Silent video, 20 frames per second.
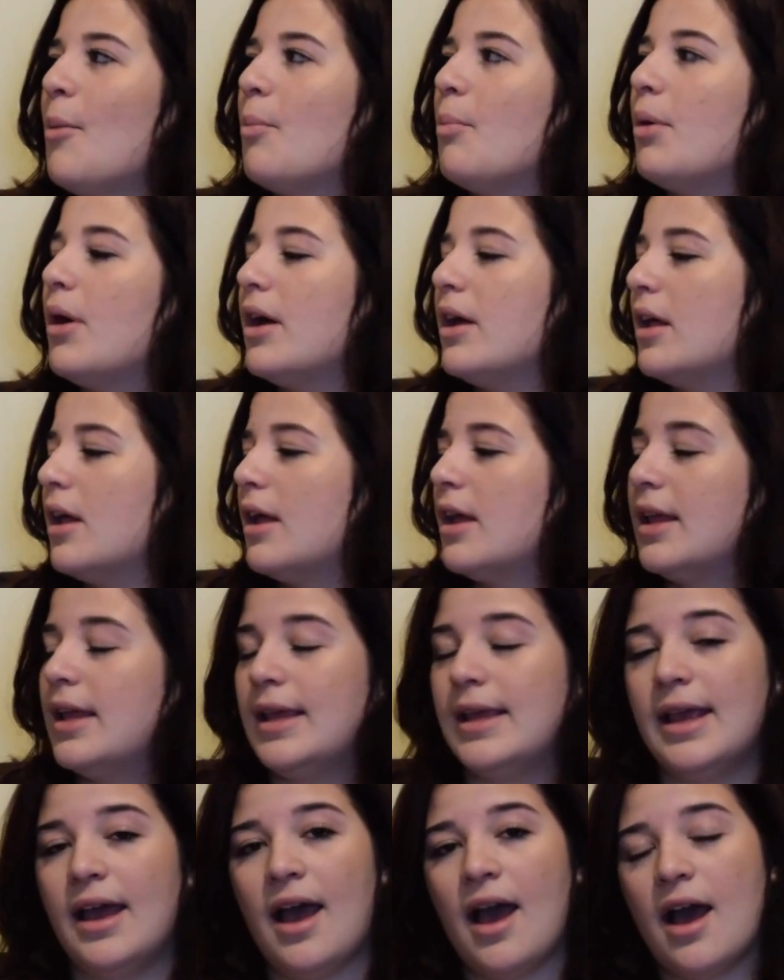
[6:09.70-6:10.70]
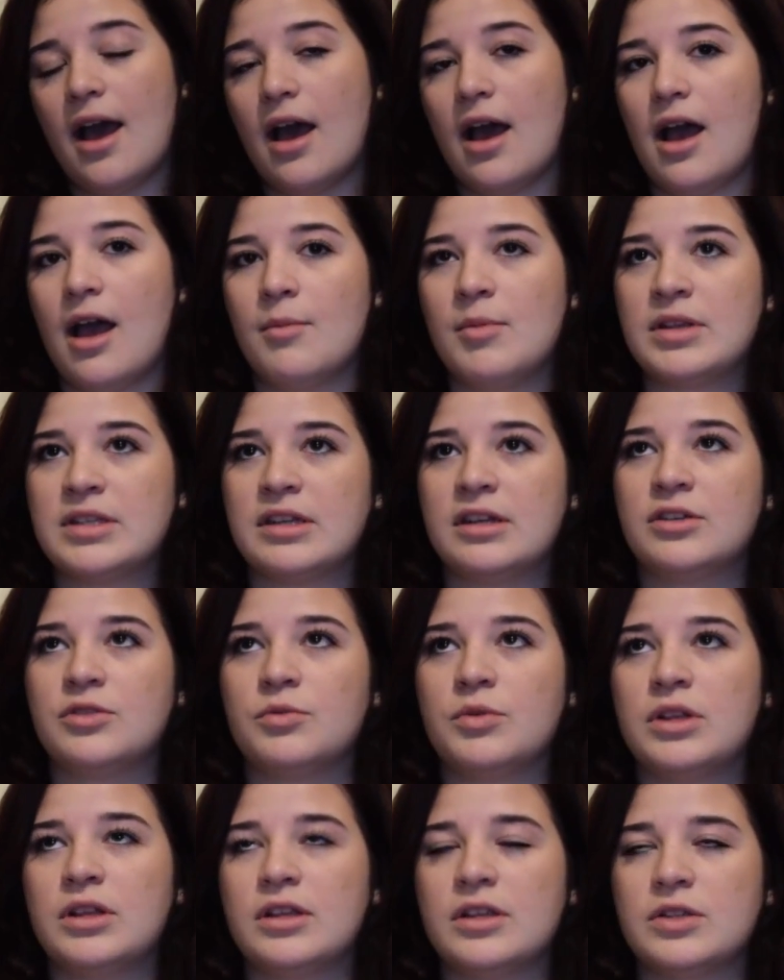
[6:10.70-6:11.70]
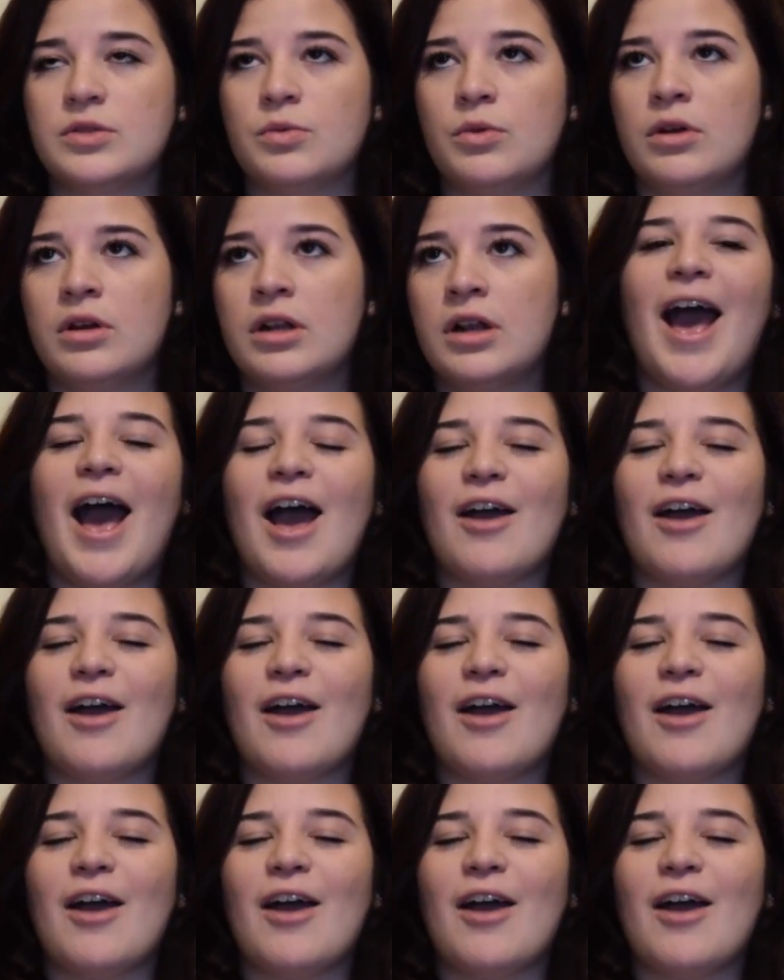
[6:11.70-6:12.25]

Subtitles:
But yeah, I'm excited to read this one.